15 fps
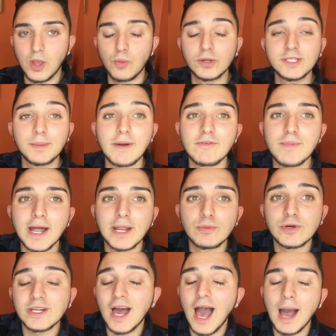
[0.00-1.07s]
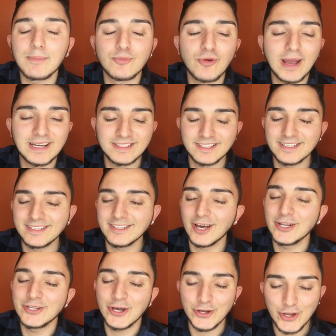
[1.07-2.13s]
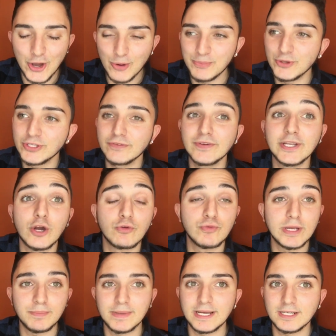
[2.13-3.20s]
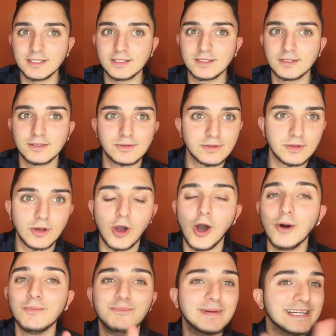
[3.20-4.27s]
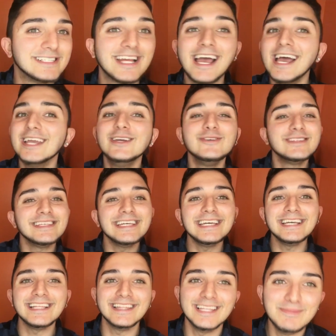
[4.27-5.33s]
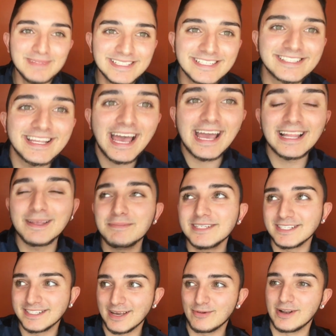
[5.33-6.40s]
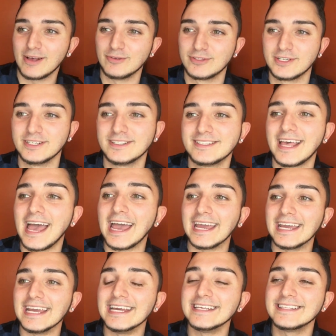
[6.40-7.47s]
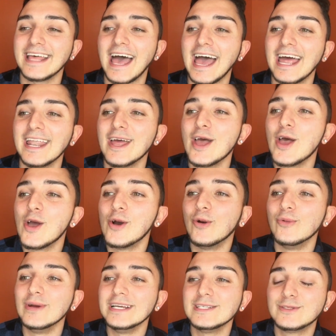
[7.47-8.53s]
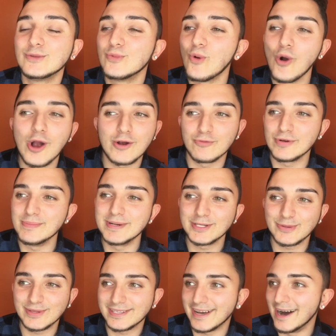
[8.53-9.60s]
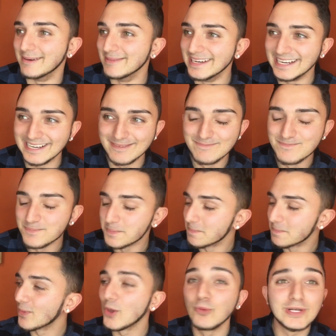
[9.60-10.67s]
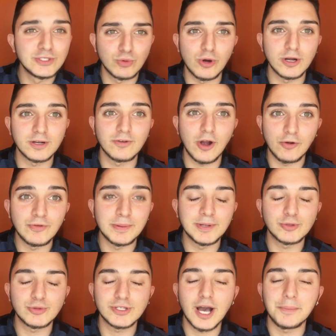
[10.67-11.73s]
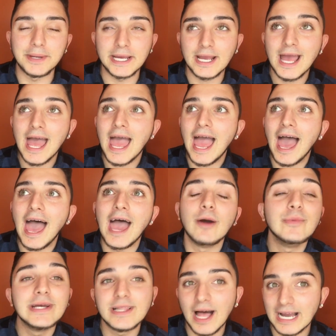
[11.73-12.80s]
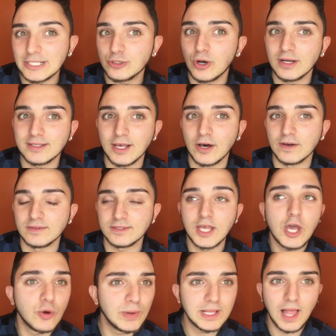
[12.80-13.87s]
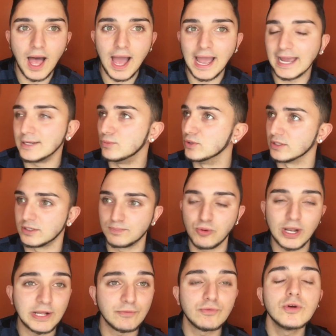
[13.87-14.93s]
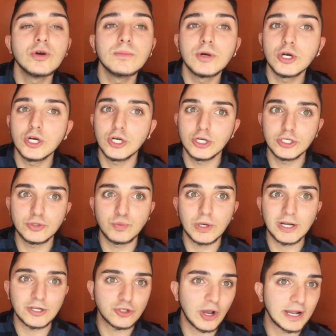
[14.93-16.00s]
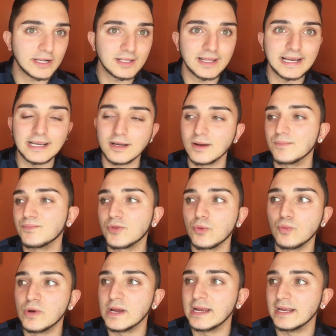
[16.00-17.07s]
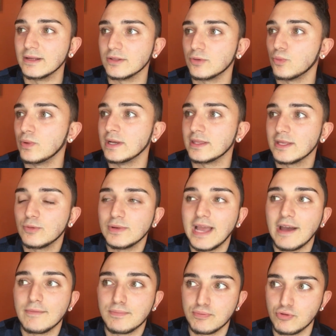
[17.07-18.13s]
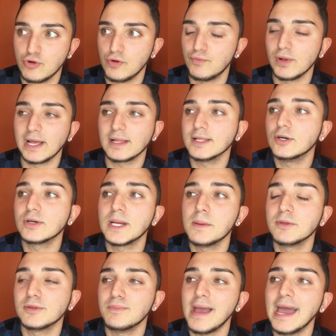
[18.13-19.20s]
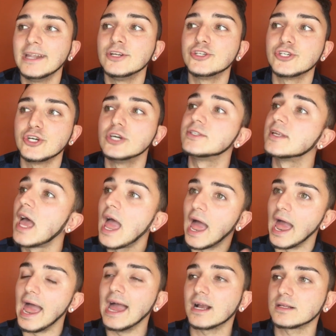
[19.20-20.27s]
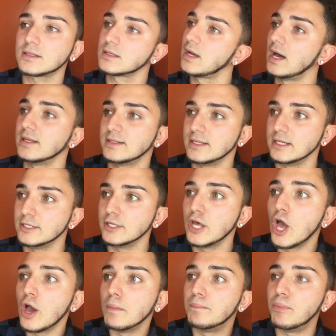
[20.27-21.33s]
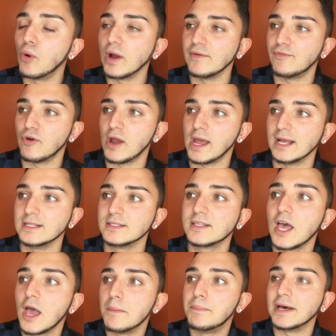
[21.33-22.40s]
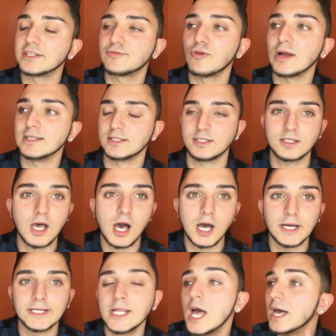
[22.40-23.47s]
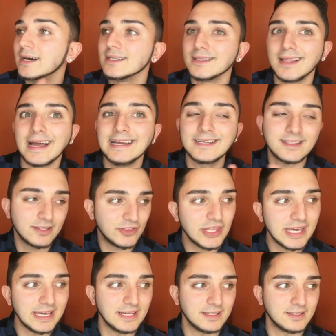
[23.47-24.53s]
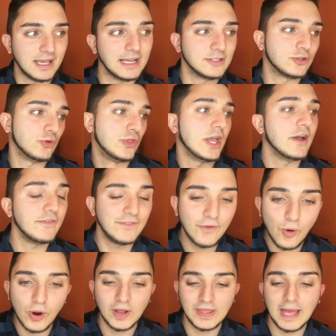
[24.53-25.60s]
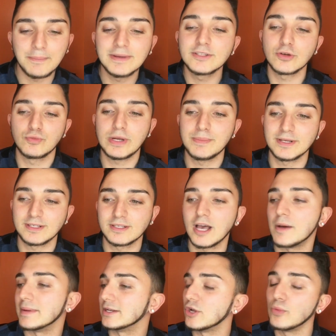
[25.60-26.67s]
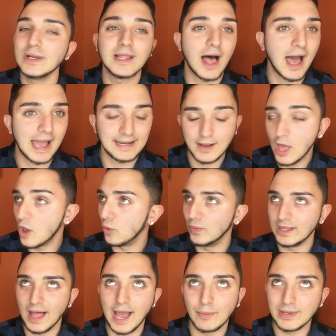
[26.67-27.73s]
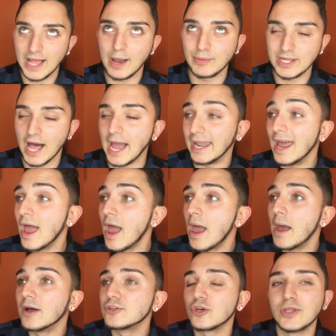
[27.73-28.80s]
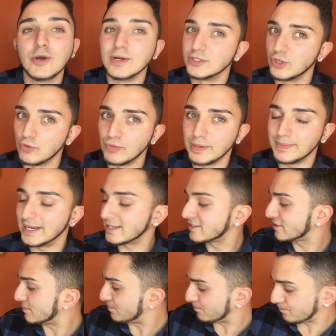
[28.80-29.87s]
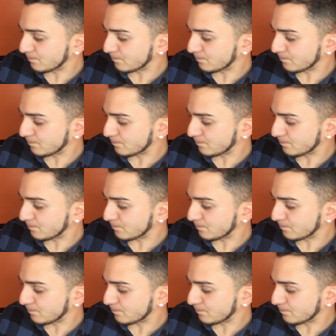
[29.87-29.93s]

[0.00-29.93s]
What's up, everybody? We're gonna hop right into this A No No music video remix. Oh, bitch. You see, let me just say, let me just say what I was gonna say is that we swore remix was coming. We swore our remix was coming, and we lied to ourselves. We lied. We're spreading rumors. We're trying to like we we think we have proof. We're like Lil Kim's managers, ex cousin, boyfriend's best friend's son liked this, and so therefore that means a remix is coming. No, we lied. We lied. We lied. We lied. So there is no remix.